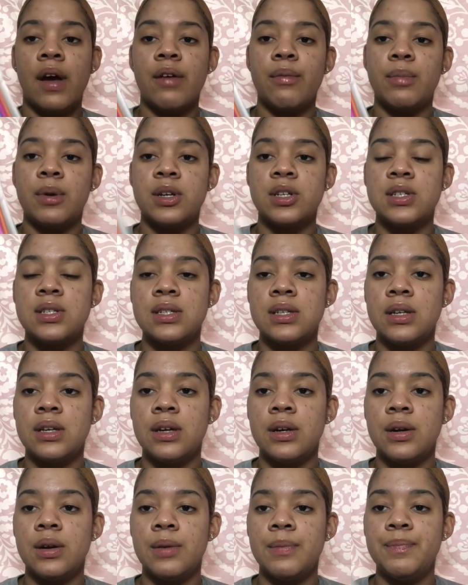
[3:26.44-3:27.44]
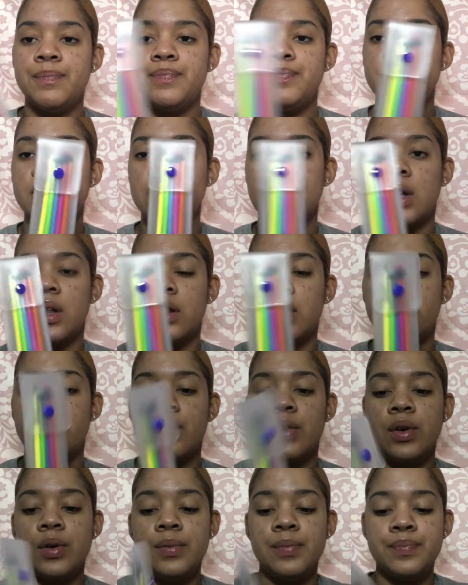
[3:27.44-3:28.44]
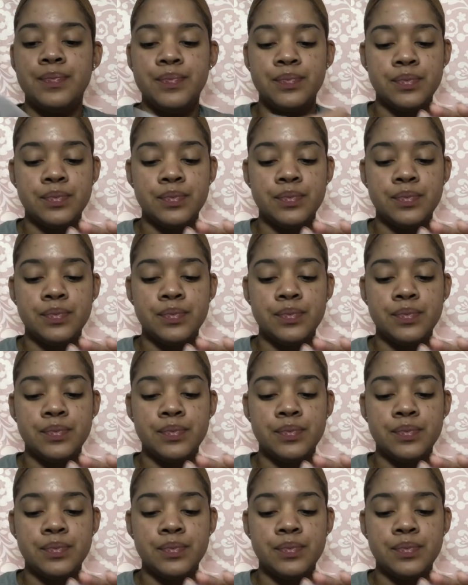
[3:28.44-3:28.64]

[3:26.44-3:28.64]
brushes in here, colorful,